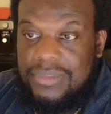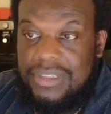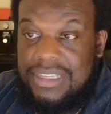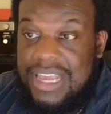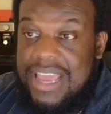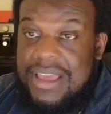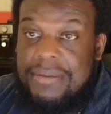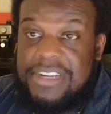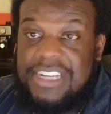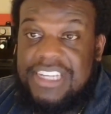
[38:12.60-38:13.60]
Yeah,
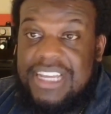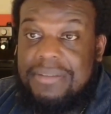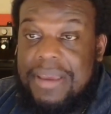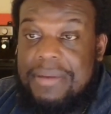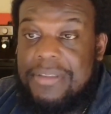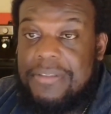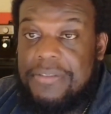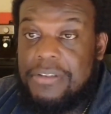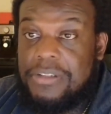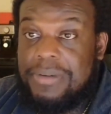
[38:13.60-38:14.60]
Josh Allen may be the
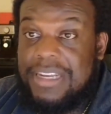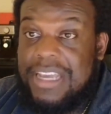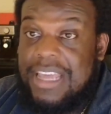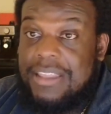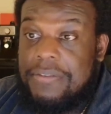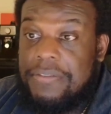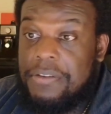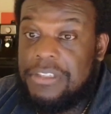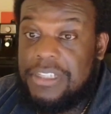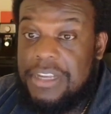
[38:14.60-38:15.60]
future, but the
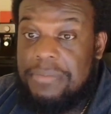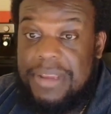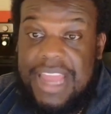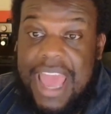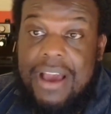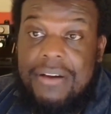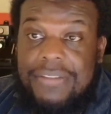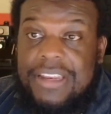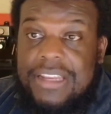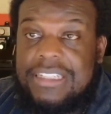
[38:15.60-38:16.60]
future could be now if
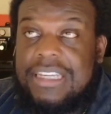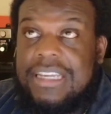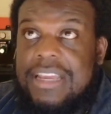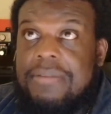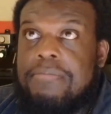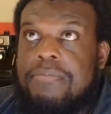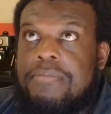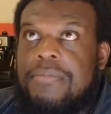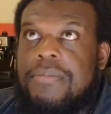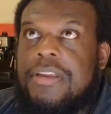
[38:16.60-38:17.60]
he doesn't get,
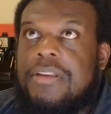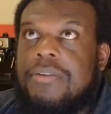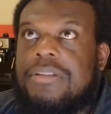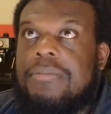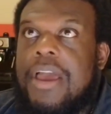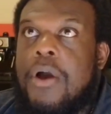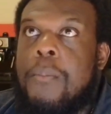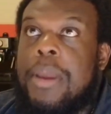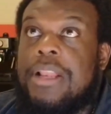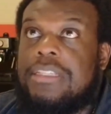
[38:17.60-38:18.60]
some
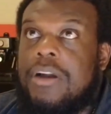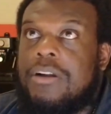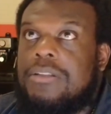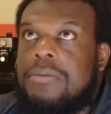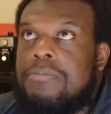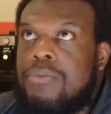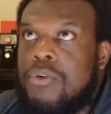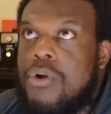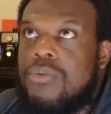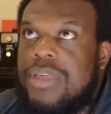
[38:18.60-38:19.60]
help and start to
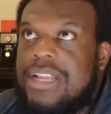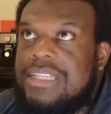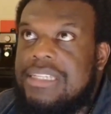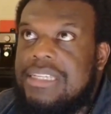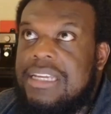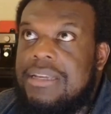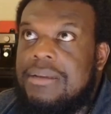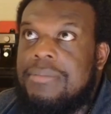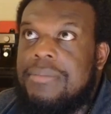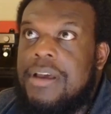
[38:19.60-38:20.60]
grow that
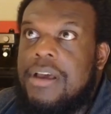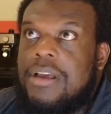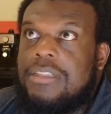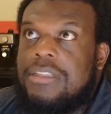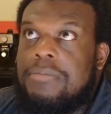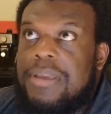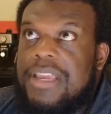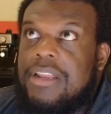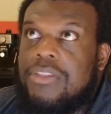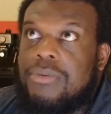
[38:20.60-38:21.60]
team to
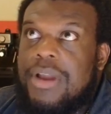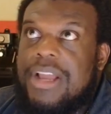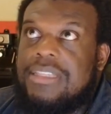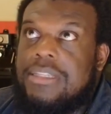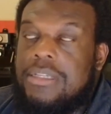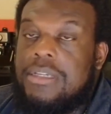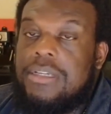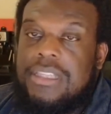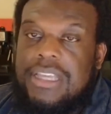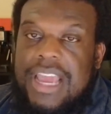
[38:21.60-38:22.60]
being a threat
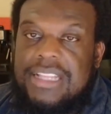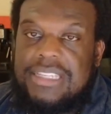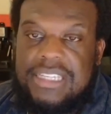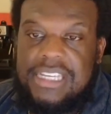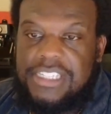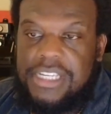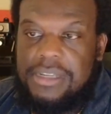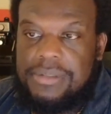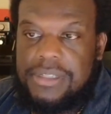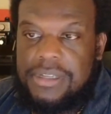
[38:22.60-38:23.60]
to Kansas City
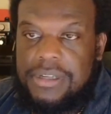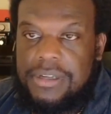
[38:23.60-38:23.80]
Chiefs.